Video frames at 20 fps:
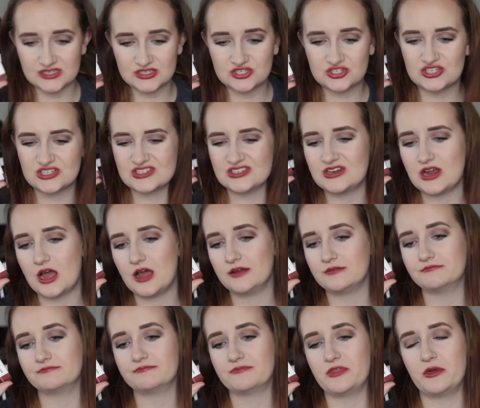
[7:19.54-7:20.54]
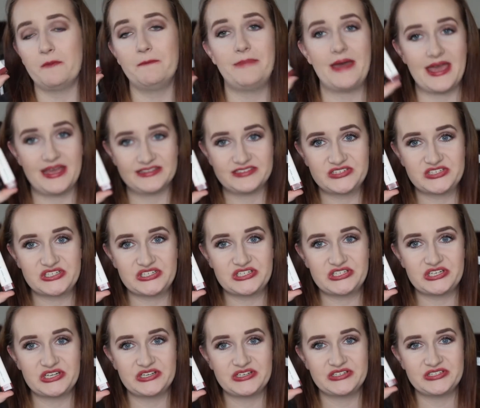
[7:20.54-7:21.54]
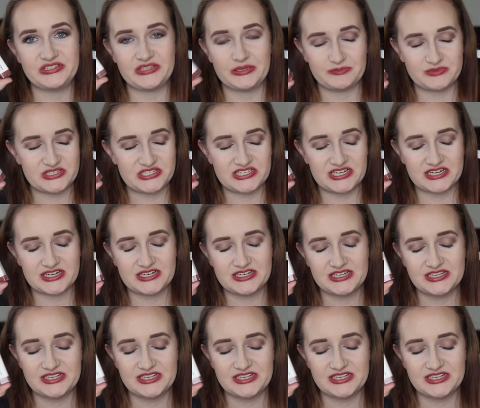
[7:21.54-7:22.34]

It's just not the best lipstick.